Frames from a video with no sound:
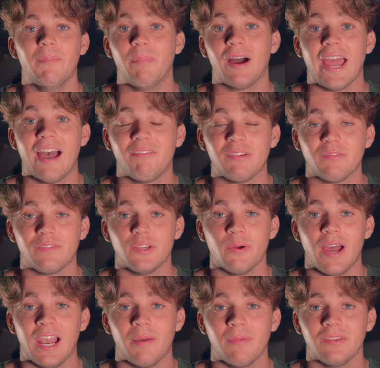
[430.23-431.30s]
And by having
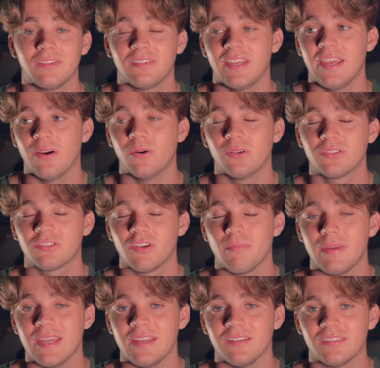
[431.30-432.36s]
fewer elements, it also
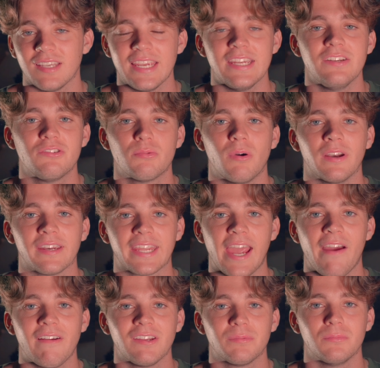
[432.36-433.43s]
means each one
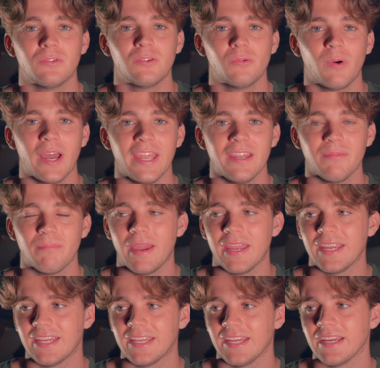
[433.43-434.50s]
carries more weight,
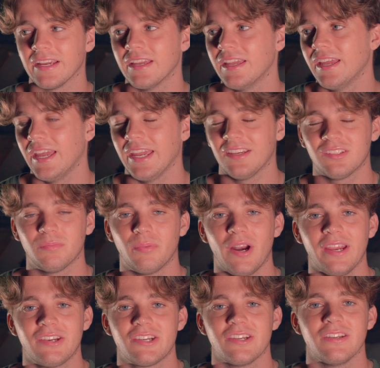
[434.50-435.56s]
making
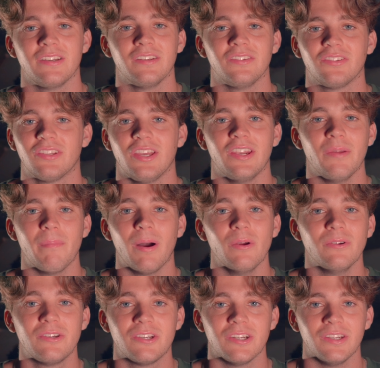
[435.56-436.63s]
expressions and
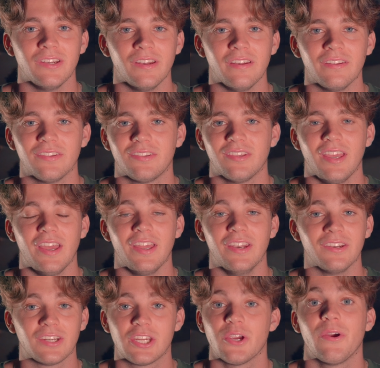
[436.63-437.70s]
emotions
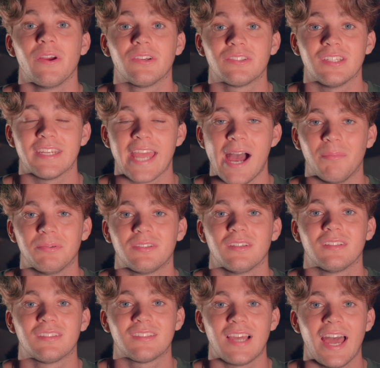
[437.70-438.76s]
and curiosity gaps
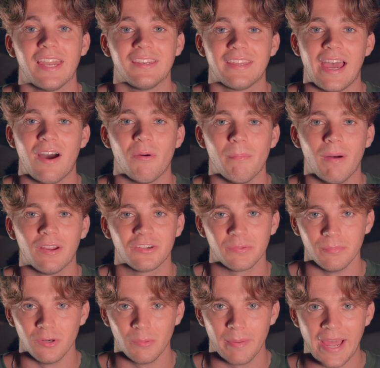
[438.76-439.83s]
stand out much
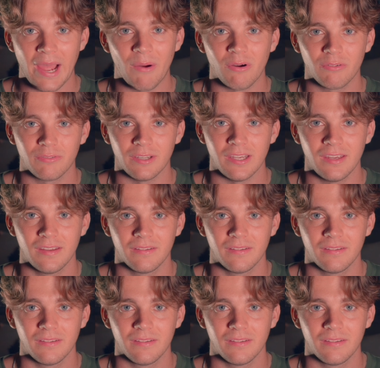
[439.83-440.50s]
more powerfully.